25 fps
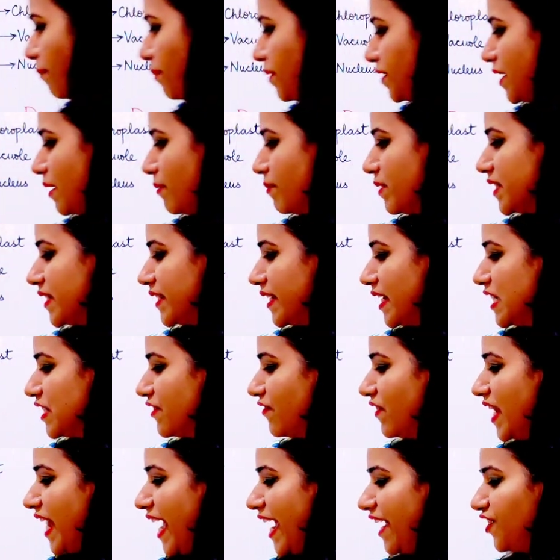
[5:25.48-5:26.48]
epidermal
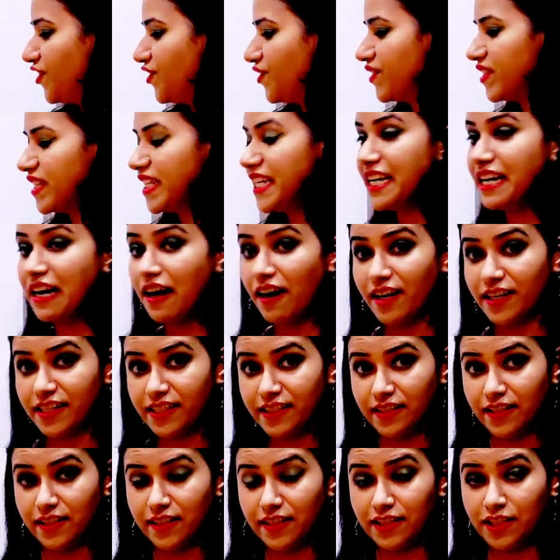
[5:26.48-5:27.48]
cells will enter the guard
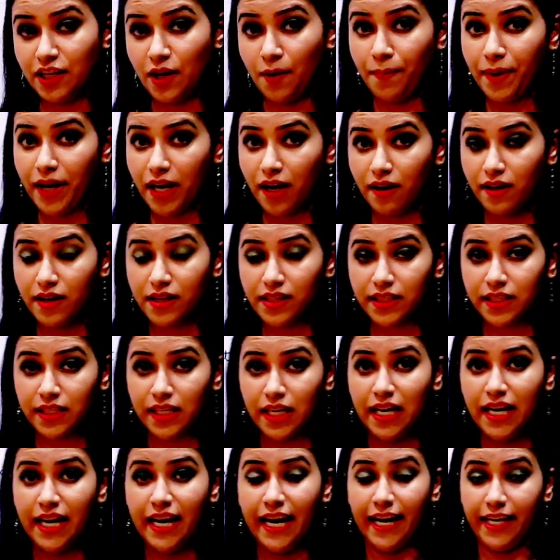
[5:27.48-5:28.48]
cells. Now, because
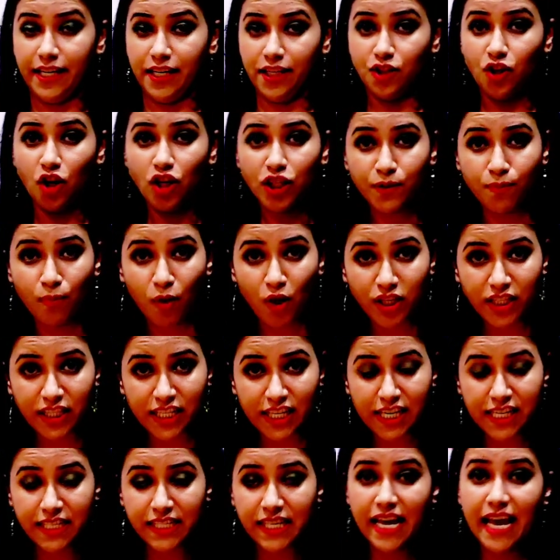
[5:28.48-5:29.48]
it is
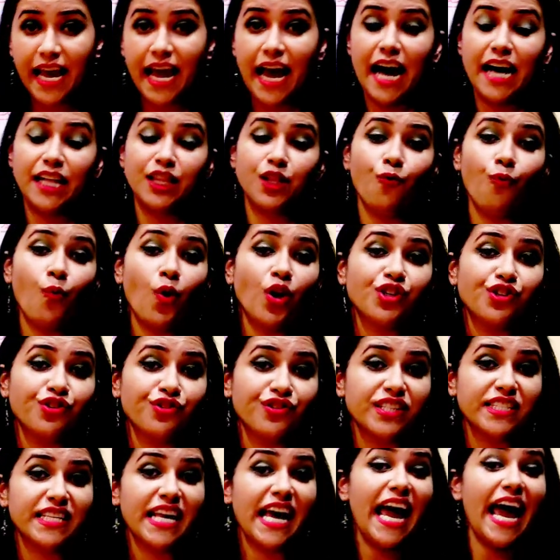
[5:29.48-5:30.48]
osmosis and the water
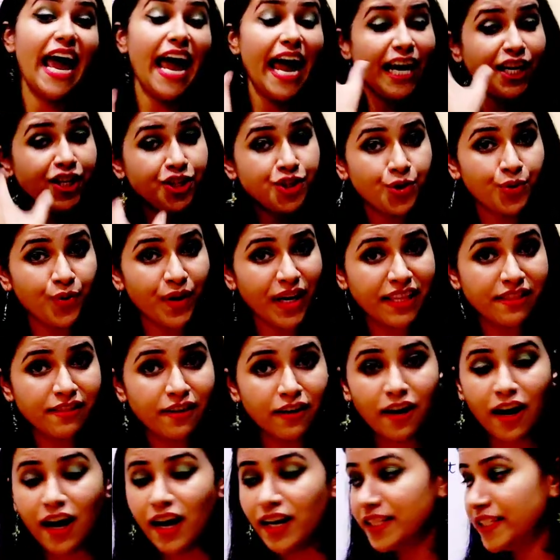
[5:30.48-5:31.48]
is entering
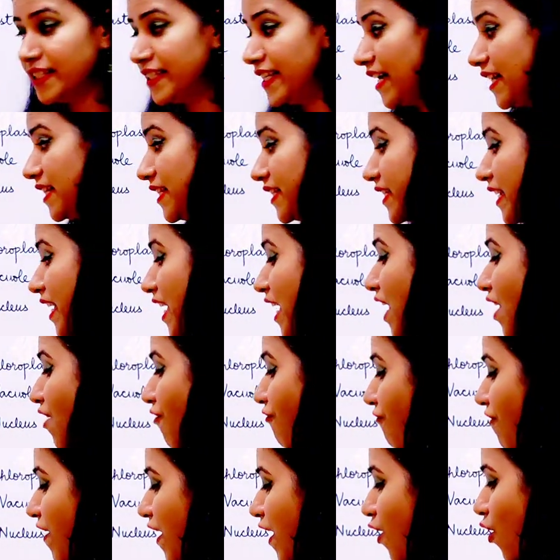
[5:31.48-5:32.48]
the guard cells,
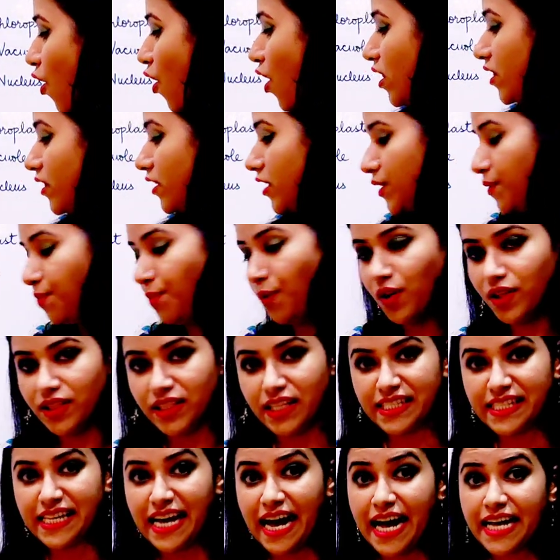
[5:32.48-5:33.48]
we call this
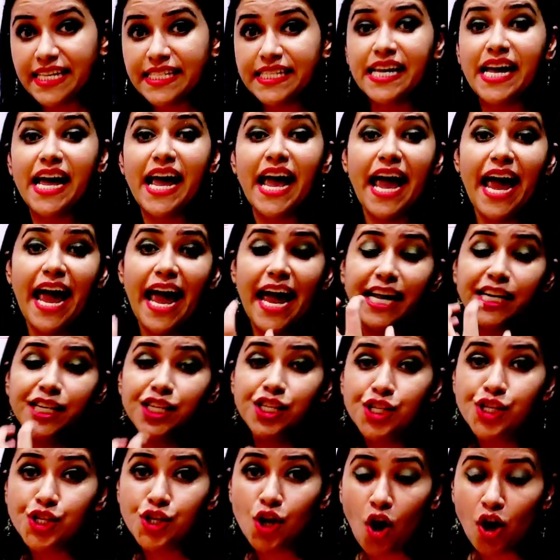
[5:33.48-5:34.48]
process as
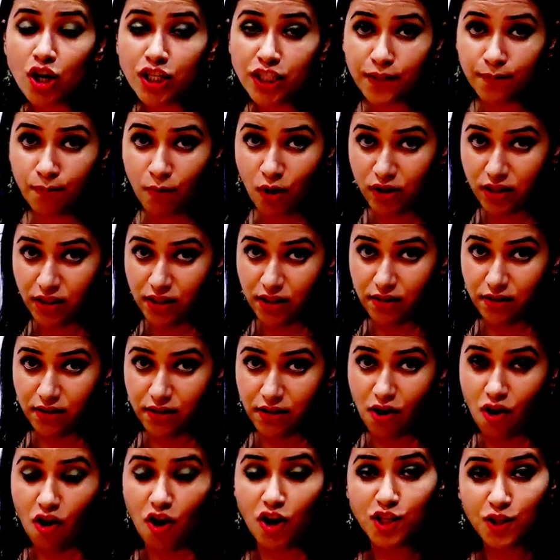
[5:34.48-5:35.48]

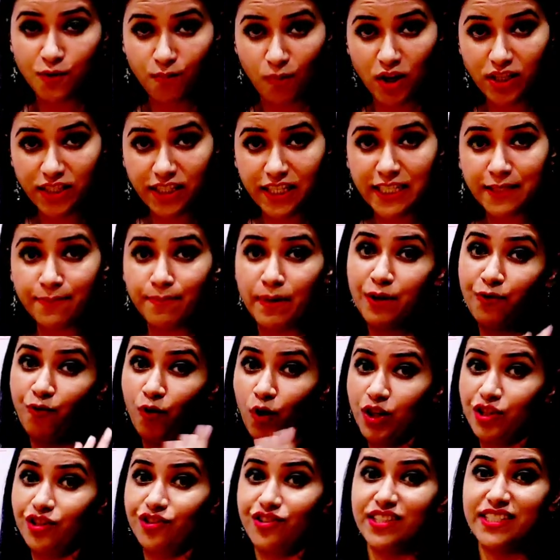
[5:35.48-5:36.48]
endosmosis. Osmosis, but
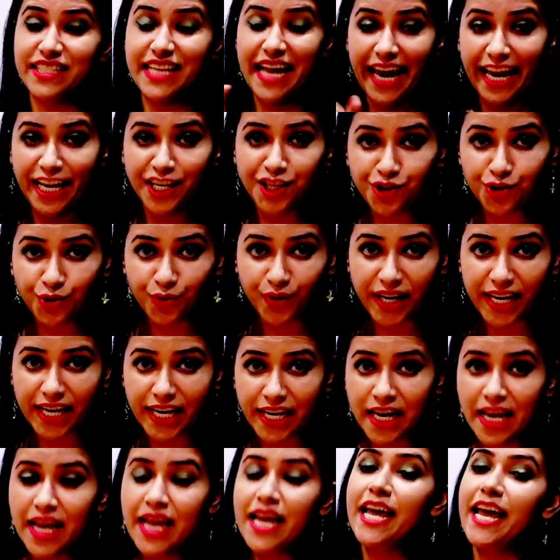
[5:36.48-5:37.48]
water is
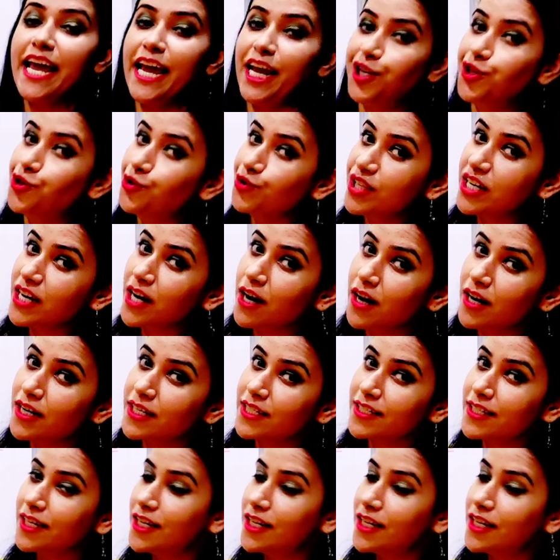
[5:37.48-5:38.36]
entering into the guard